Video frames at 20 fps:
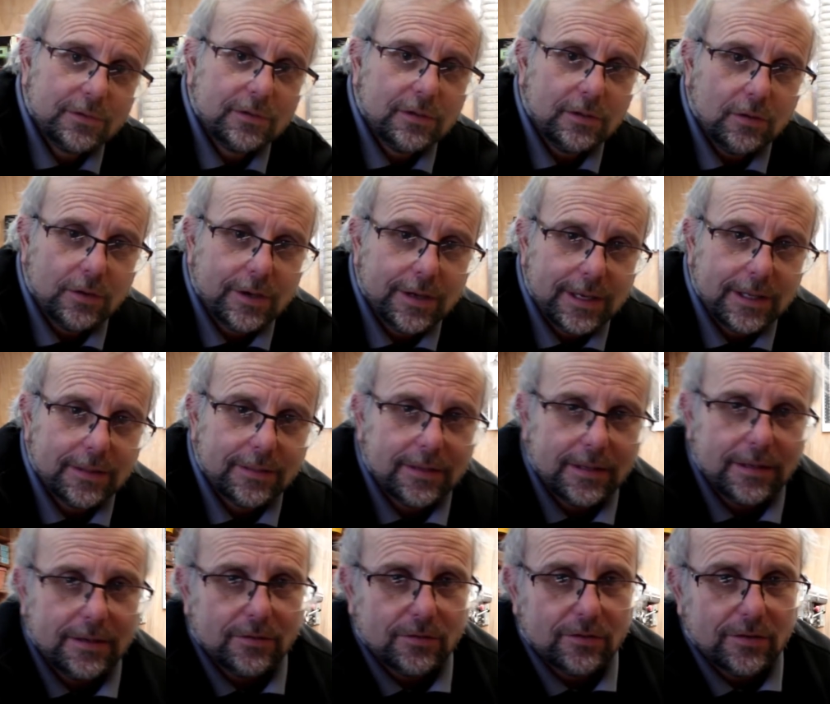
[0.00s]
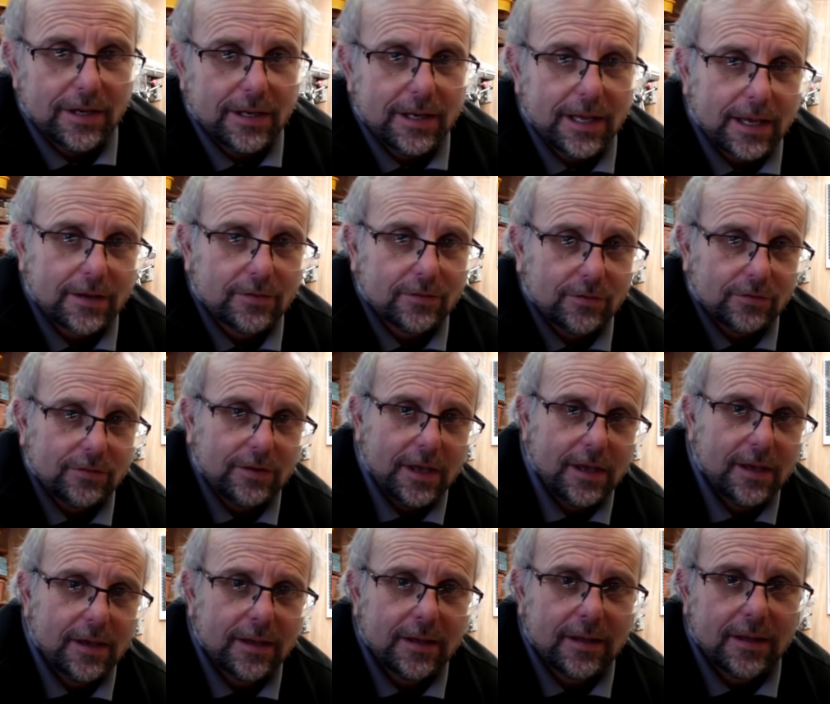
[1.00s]
to looking at the Z-axis
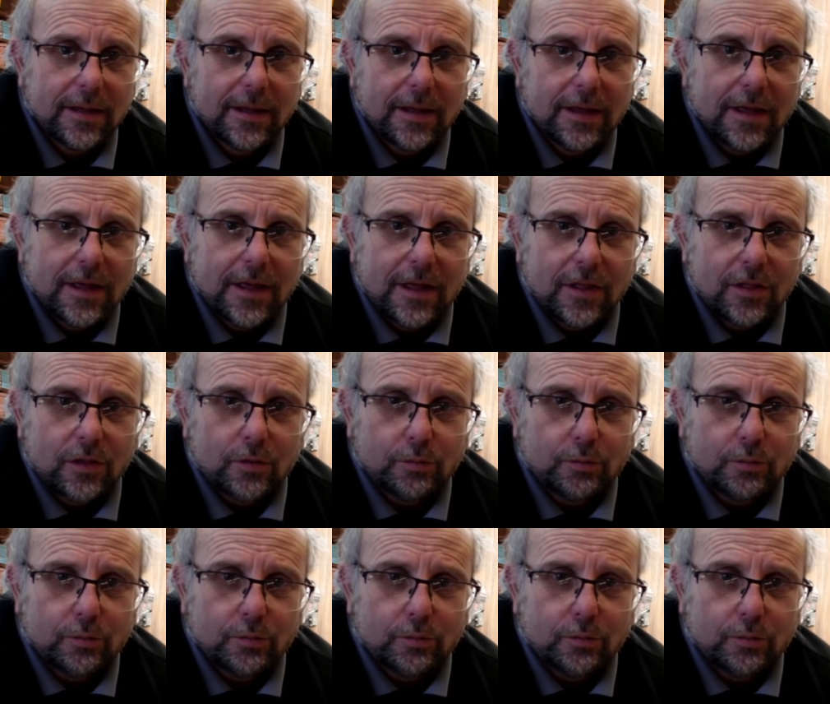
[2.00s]
here, the